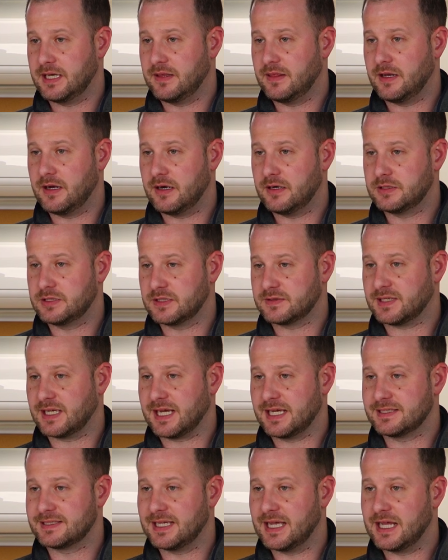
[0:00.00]
in there. Just like
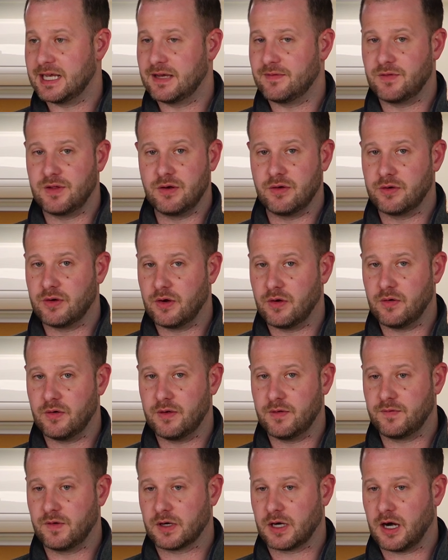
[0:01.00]
I said, if you don't know
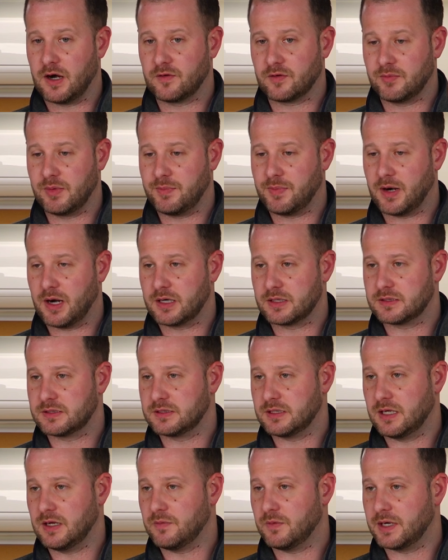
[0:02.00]
if your car is gonna be
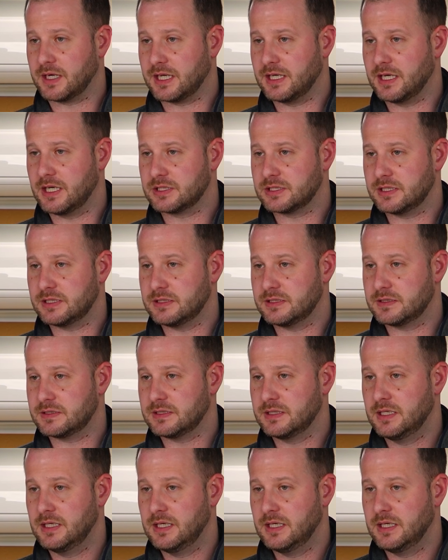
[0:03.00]
parked in what conditions